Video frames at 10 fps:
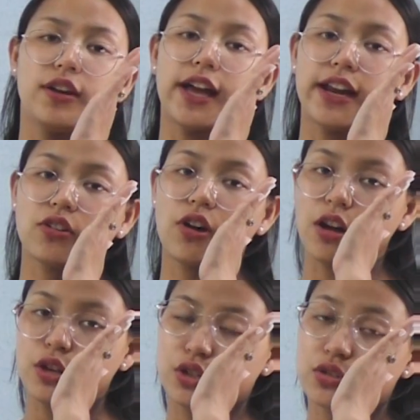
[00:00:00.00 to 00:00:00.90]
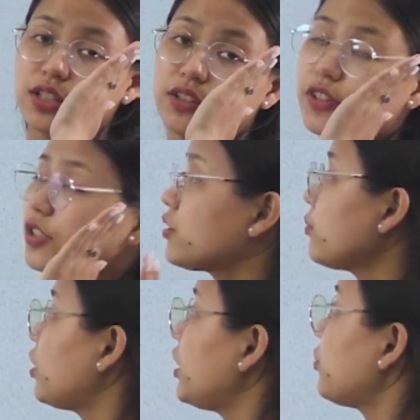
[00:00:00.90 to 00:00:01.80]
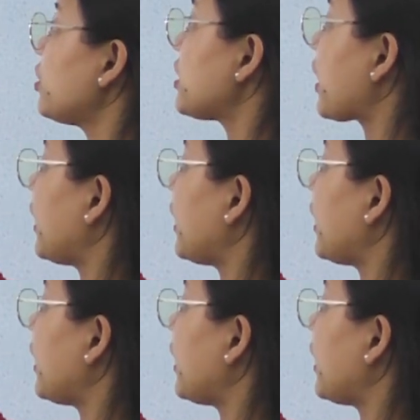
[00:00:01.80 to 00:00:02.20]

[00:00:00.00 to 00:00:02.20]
yare ko. So elevation of boiling point se